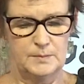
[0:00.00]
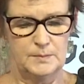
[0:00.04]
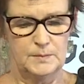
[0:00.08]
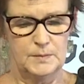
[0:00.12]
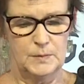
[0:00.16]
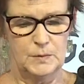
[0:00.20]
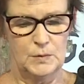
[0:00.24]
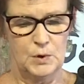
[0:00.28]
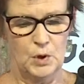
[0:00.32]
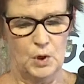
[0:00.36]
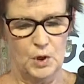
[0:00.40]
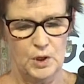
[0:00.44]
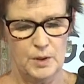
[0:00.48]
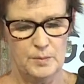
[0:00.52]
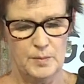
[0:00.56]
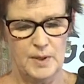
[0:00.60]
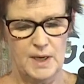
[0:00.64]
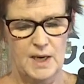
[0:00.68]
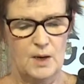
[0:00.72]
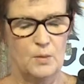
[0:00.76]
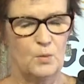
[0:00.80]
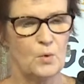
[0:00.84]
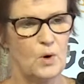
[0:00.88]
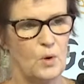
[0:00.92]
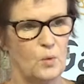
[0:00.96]
not
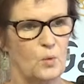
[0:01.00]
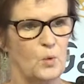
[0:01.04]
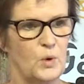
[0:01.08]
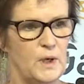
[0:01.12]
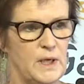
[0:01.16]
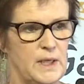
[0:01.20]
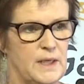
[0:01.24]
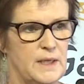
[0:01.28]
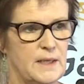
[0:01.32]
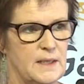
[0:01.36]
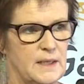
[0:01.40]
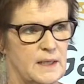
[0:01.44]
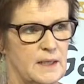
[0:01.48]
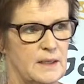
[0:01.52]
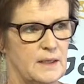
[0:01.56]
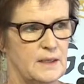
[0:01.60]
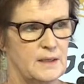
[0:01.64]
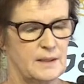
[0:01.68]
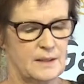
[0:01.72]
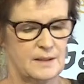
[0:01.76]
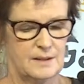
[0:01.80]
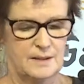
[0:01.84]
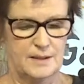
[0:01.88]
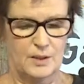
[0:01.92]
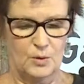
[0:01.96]
about what we
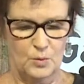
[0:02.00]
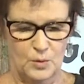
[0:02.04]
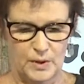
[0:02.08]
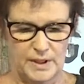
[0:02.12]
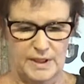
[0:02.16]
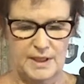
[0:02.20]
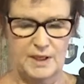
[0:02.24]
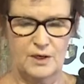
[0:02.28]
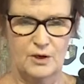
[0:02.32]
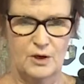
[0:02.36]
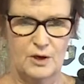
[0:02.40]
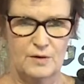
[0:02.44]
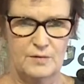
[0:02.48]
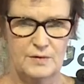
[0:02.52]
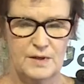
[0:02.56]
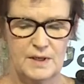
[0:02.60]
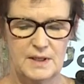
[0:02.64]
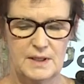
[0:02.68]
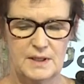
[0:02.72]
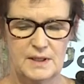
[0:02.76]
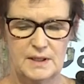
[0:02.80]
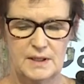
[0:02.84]
think that we can offer.